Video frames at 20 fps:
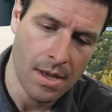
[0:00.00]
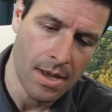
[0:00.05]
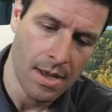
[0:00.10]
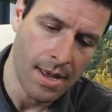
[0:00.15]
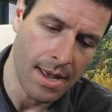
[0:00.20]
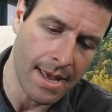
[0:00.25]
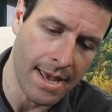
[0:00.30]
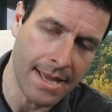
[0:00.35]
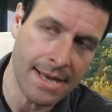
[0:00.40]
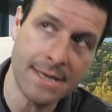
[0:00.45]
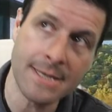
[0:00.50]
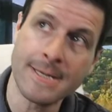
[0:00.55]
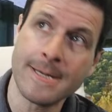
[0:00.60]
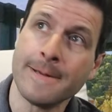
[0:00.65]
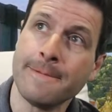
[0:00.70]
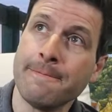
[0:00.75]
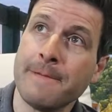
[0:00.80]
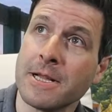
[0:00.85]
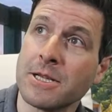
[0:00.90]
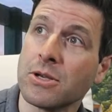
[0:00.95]
And
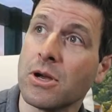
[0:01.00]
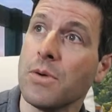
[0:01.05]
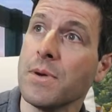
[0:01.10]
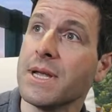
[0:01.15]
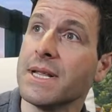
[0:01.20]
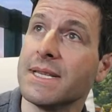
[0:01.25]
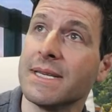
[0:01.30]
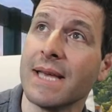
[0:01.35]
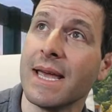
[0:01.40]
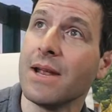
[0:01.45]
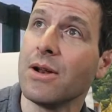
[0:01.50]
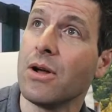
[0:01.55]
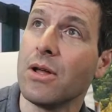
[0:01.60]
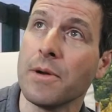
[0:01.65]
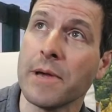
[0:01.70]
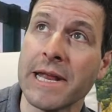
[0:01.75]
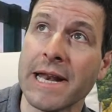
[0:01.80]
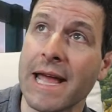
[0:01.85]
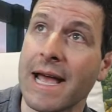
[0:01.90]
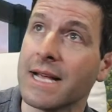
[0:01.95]
that's all we can say and all
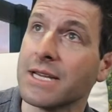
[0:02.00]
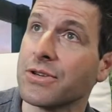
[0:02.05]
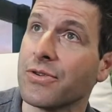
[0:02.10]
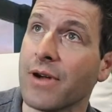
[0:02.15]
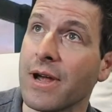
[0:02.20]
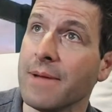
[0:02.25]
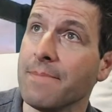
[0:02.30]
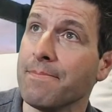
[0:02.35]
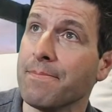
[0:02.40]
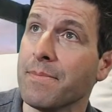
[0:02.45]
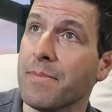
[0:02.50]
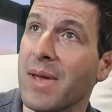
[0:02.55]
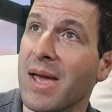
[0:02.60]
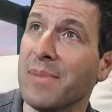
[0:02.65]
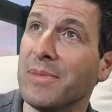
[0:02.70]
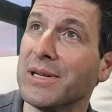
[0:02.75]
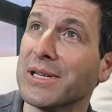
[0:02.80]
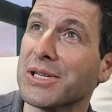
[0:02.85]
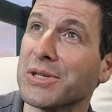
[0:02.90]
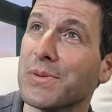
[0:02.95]
we can ask, right?
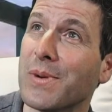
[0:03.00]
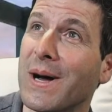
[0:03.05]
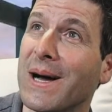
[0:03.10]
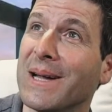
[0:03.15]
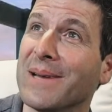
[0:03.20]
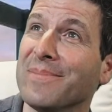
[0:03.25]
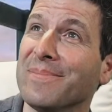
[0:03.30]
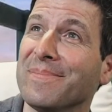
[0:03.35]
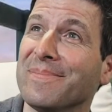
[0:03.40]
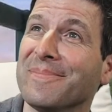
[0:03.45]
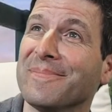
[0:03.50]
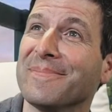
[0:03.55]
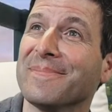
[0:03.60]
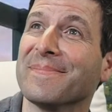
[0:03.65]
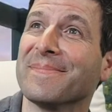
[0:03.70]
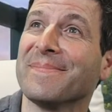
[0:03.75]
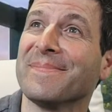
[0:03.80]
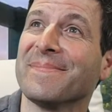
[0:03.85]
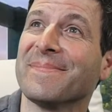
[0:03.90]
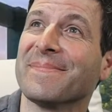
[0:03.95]
Pamela Swan,
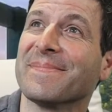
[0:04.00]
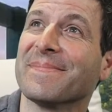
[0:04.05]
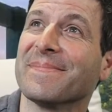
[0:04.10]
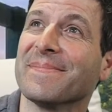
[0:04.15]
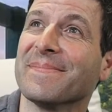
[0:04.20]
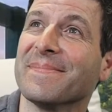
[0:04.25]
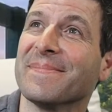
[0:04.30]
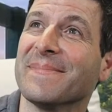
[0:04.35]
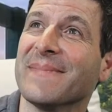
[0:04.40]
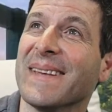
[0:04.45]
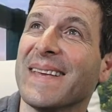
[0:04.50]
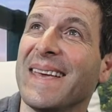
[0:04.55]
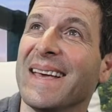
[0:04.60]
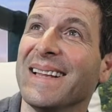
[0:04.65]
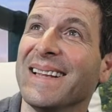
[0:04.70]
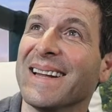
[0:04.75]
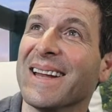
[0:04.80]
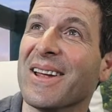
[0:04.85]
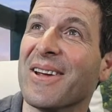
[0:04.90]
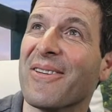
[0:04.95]

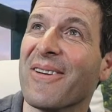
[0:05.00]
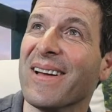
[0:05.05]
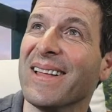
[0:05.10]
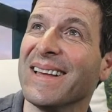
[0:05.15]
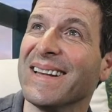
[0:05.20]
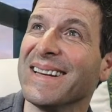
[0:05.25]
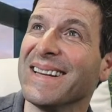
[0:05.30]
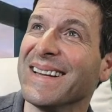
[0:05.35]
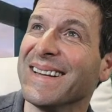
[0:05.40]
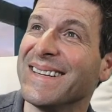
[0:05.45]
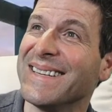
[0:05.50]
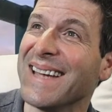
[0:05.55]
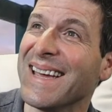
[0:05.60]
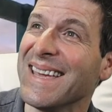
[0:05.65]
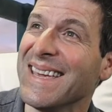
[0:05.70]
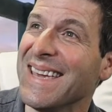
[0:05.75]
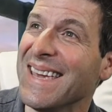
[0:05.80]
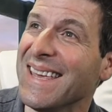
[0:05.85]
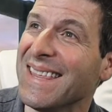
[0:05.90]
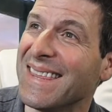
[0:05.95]
kill it and grill it.
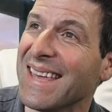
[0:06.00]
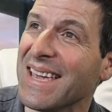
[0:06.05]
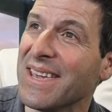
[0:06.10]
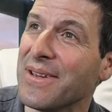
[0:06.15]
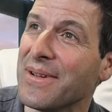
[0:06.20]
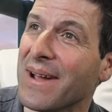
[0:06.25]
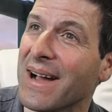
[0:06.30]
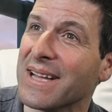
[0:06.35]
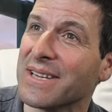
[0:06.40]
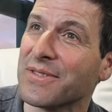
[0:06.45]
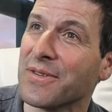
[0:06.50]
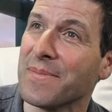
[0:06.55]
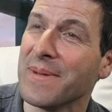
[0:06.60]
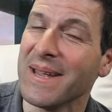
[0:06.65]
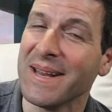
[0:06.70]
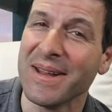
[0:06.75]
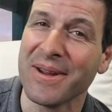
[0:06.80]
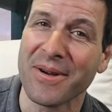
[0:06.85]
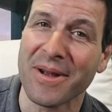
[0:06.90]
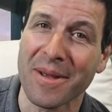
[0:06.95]
J.E., thank you guys for
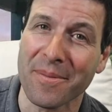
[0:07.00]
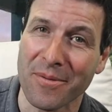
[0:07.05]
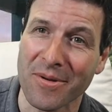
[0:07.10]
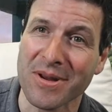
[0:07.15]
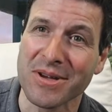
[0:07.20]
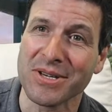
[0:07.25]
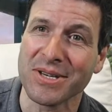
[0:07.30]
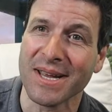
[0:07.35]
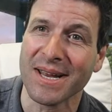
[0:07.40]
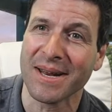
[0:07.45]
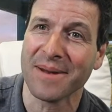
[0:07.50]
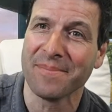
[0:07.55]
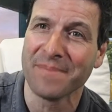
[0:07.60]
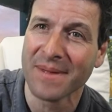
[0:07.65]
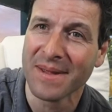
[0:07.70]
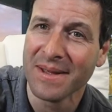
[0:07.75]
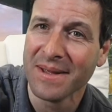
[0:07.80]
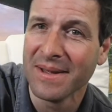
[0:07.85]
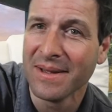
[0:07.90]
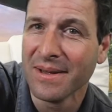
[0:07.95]
being here. I appreciate it.
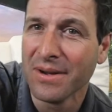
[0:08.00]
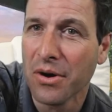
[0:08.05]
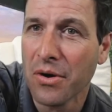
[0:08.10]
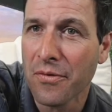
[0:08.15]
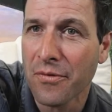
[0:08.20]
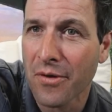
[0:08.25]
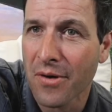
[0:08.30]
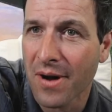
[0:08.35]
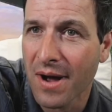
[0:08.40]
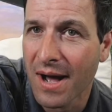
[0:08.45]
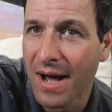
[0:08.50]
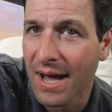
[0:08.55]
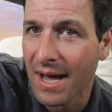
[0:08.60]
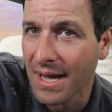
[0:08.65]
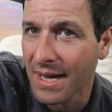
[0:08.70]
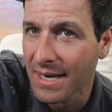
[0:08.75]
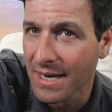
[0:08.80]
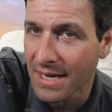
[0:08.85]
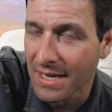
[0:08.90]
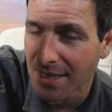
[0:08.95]
Over
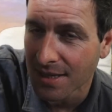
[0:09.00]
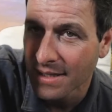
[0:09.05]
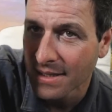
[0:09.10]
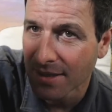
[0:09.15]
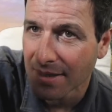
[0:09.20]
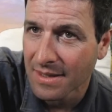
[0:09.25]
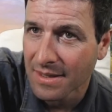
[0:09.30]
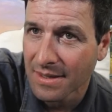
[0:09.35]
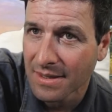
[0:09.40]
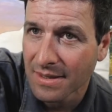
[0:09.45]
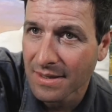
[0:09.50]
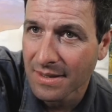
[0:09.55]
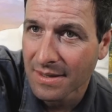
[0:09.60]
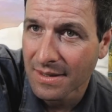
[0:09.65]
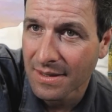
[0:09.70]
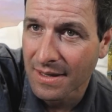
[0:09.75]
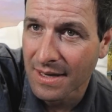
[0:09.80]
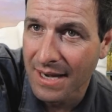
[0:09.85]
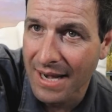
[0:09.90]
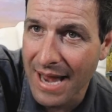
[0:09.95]
on
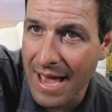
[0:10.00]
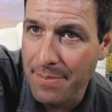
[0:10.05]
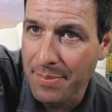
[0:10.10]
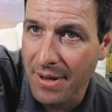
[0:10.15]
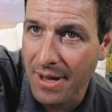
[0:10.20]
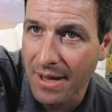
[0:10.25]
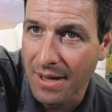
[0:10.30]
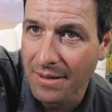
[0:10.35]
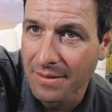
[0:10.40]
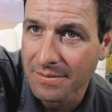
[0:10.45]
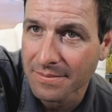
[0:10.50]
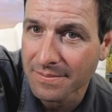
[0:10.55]
Clappa,